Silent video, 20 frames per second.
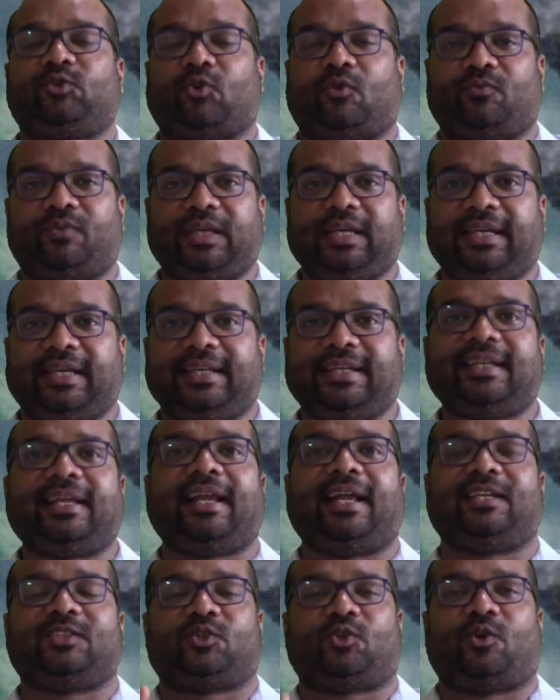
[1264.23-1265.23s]
of the Indian
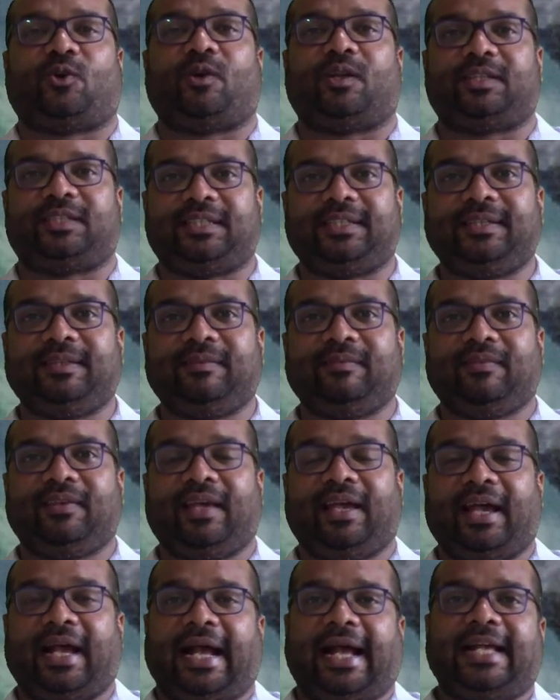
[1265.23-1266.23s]
astrology
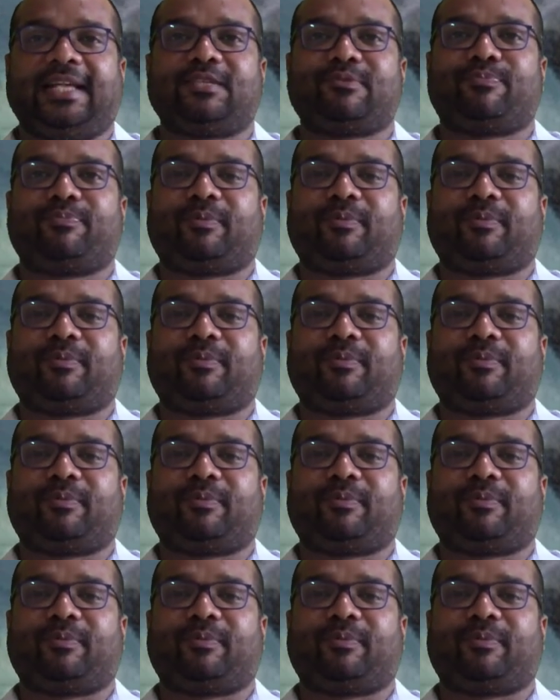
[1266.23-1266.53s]
as